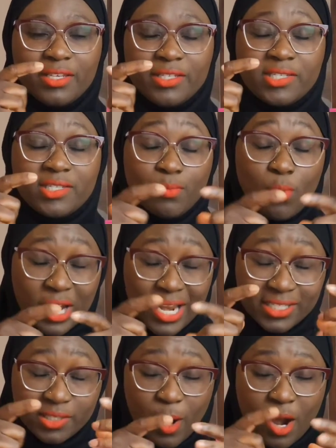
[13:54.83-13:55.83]
the
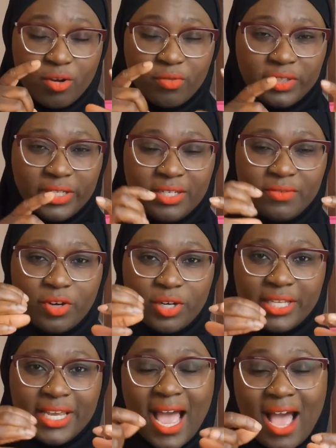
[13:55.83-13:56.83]
smallest part of the
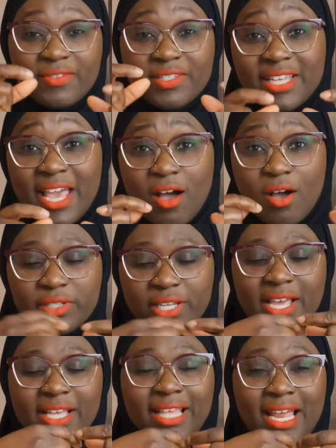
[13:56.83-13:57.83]
liver they have
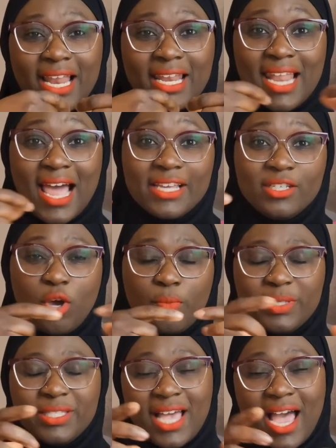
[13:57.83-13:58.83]
cells that are lined
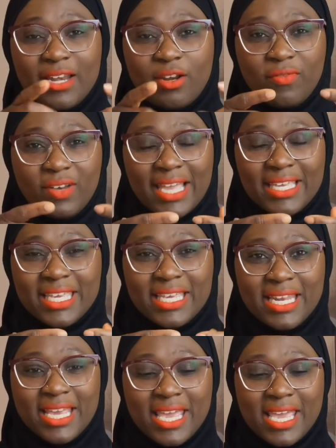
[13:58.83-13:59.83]
up it's kind of like
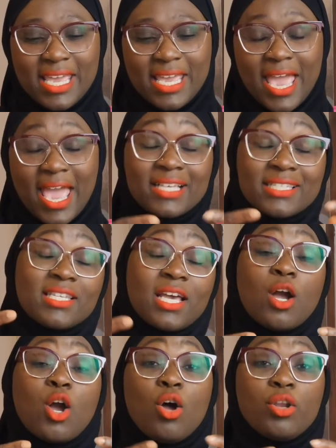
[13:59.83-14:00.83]
in a
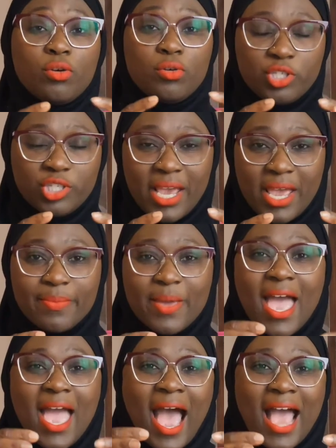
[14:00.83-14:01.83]
hexagonal
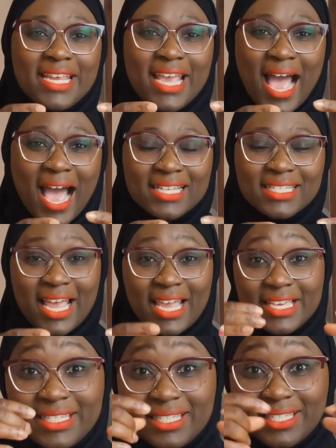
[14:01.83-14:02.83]
shape and it has
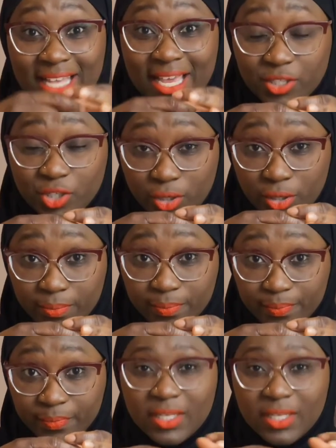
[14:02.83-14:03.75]
a center